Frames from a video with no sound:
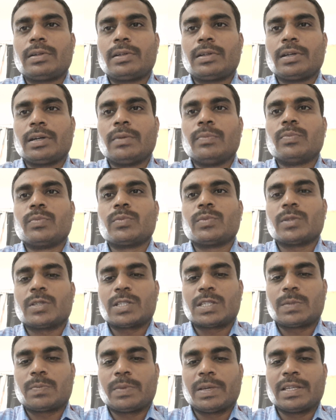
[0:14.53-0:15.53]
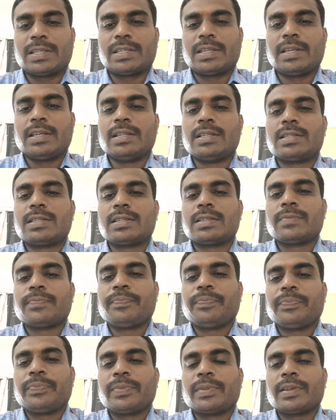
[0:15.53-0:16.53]
term species,
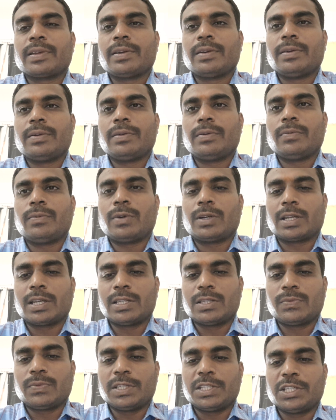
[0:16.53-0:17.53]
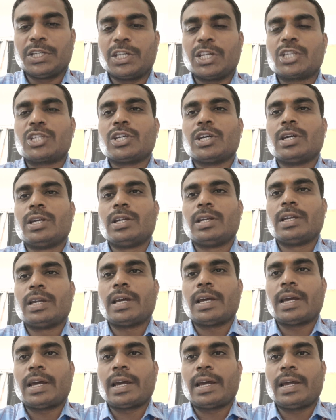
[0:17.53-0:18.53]
what is vegetation,
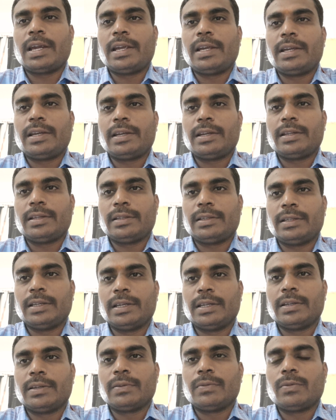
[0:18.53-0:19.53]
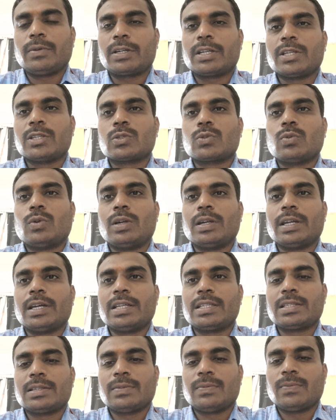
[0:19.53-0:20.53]
and then what is called
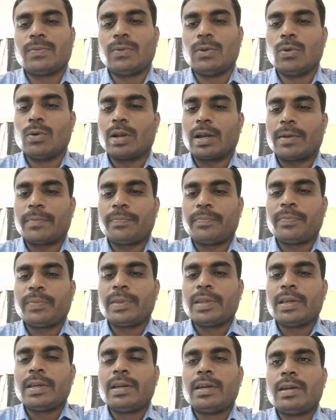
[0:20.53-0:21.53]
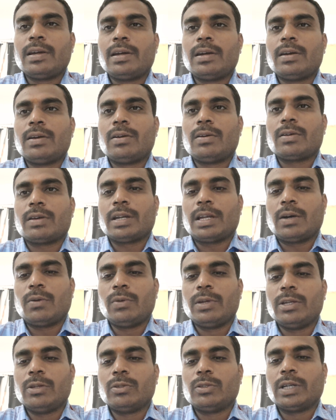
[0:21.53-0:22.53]
as flora. Okay, now
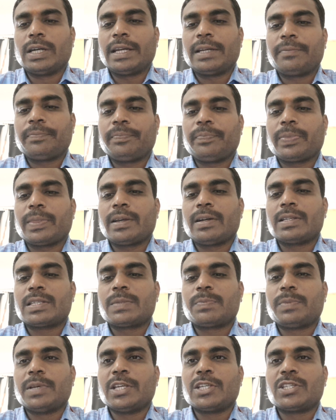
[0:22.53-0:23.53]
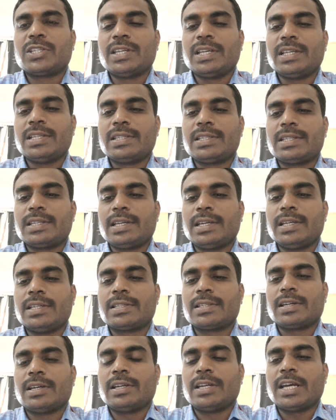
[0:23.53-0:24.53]
we know that a species
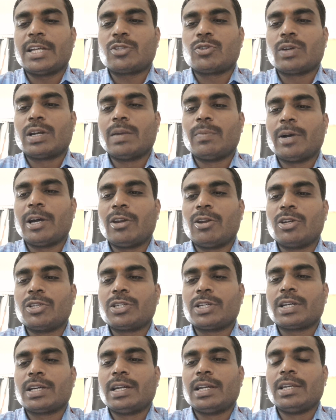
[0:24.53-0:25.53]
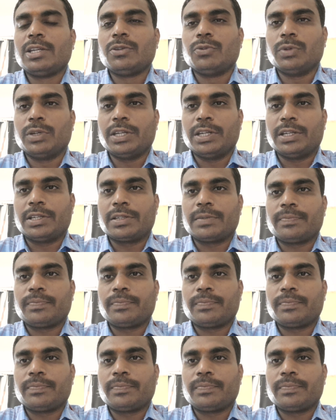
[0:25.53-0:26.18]
is a natural biological unit